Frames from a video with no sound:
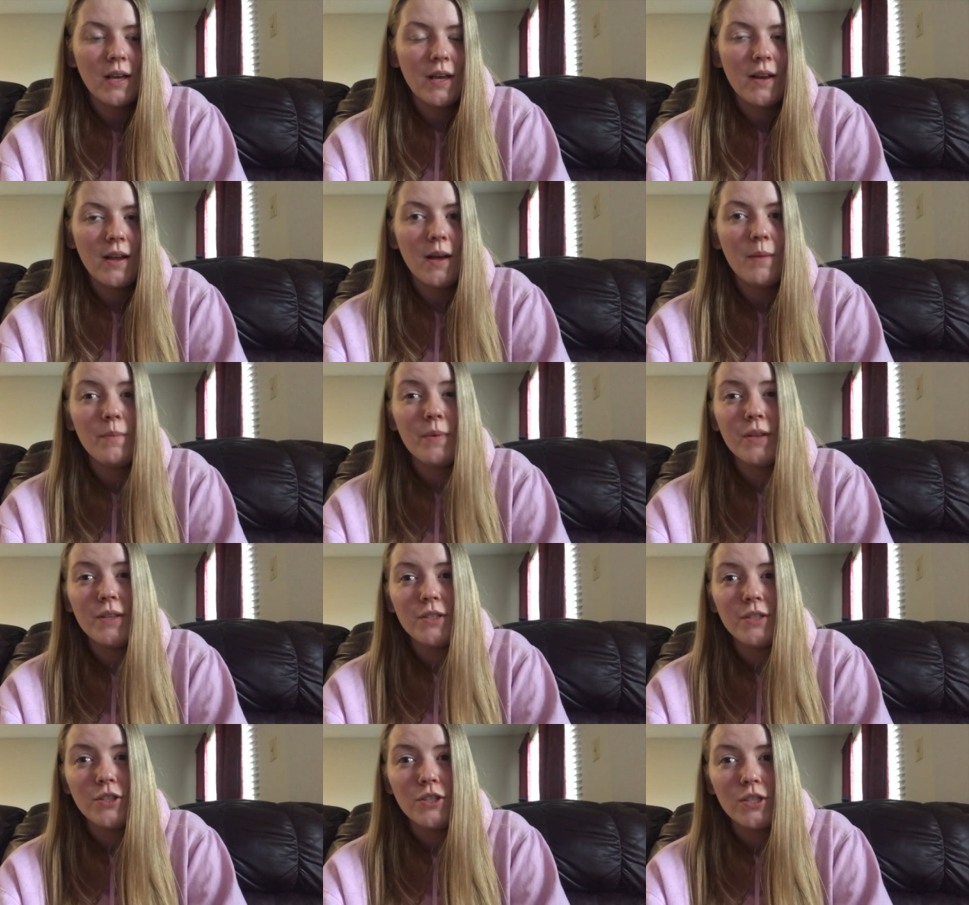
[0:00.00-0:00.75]
And I've
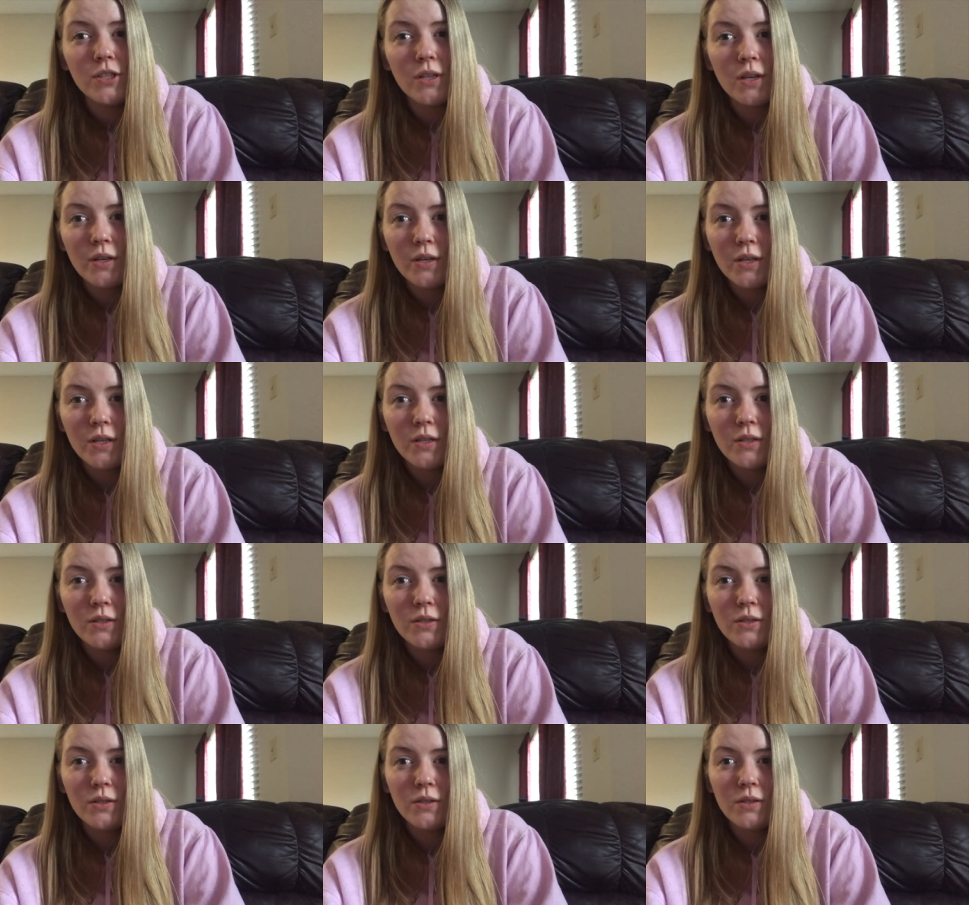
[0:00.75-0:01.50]
been
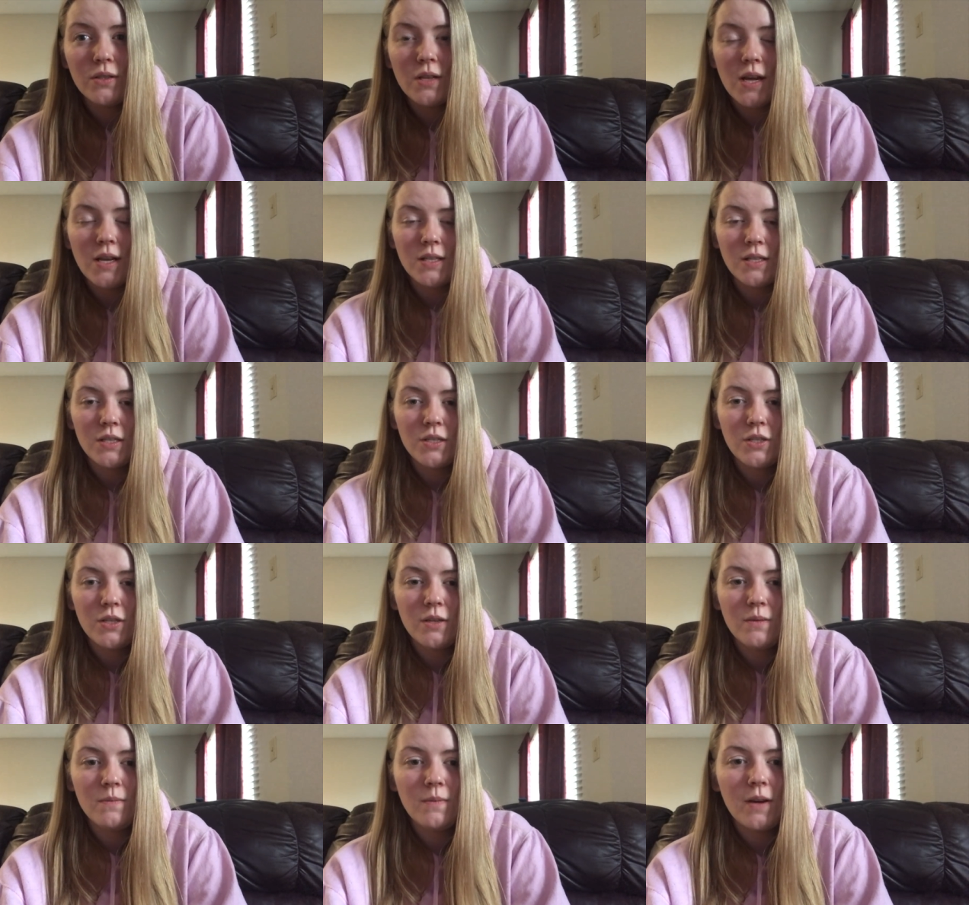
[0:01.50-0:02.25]
starting at the
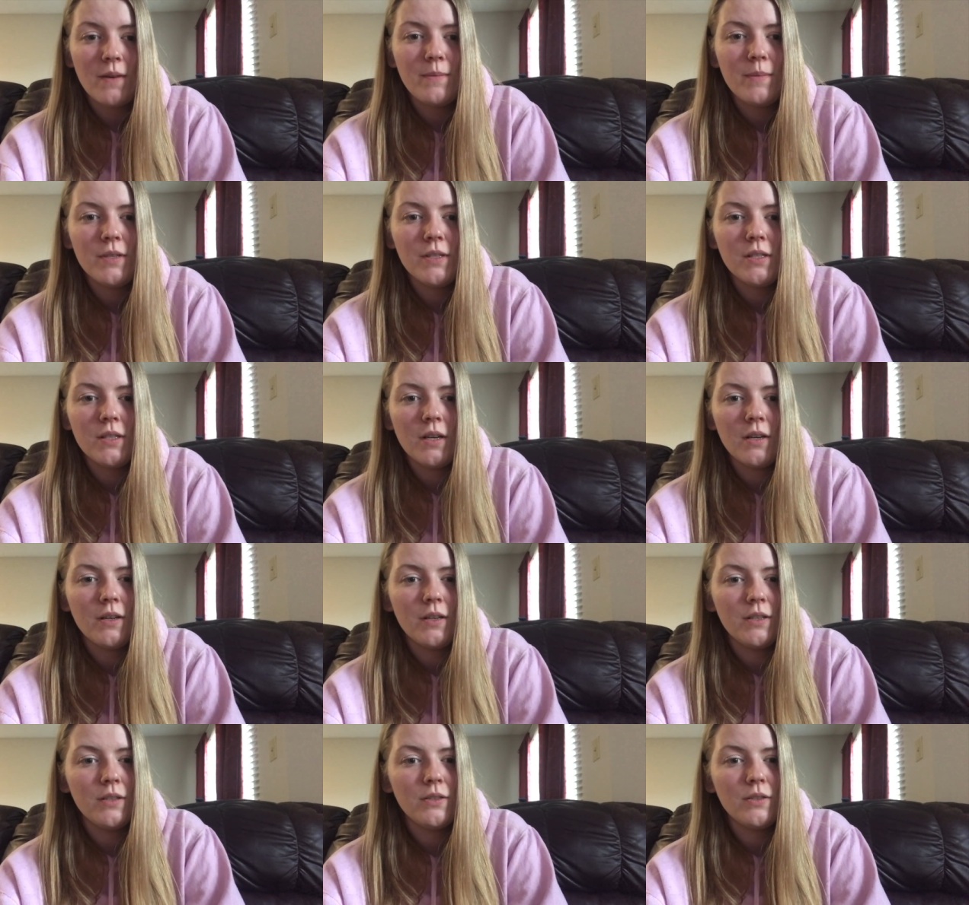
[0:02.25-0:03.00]
gym, I've been
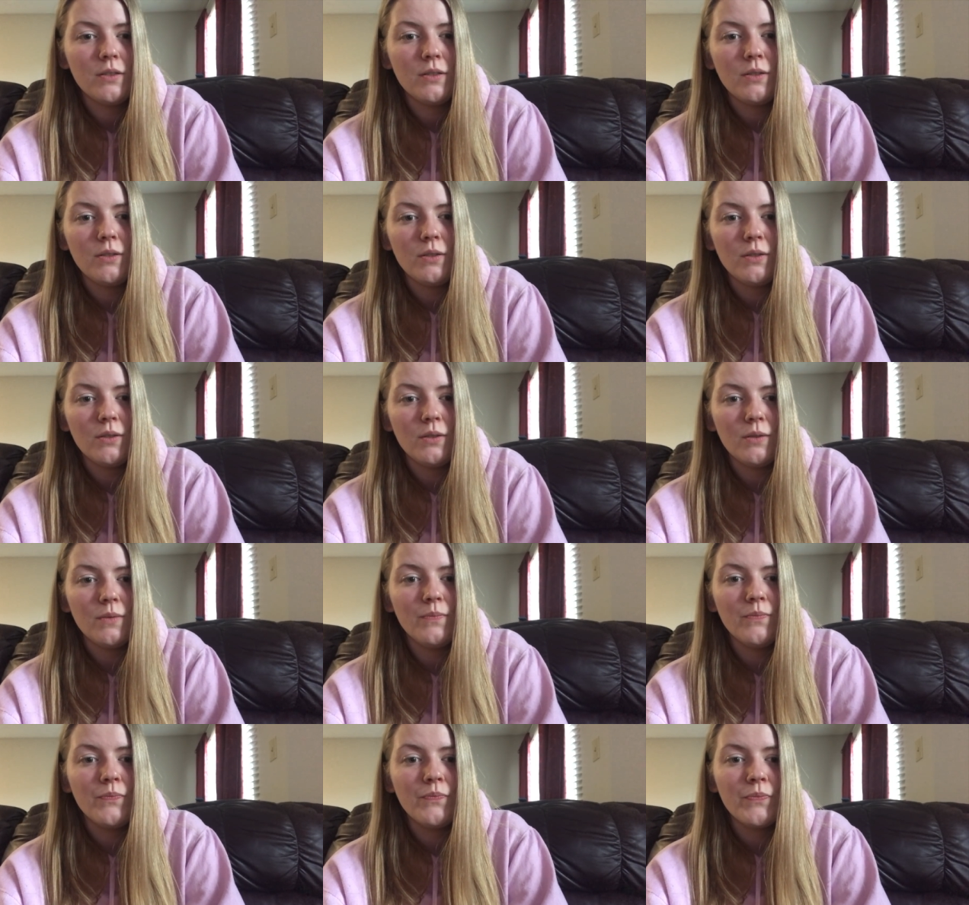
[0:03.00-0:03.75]
starting to do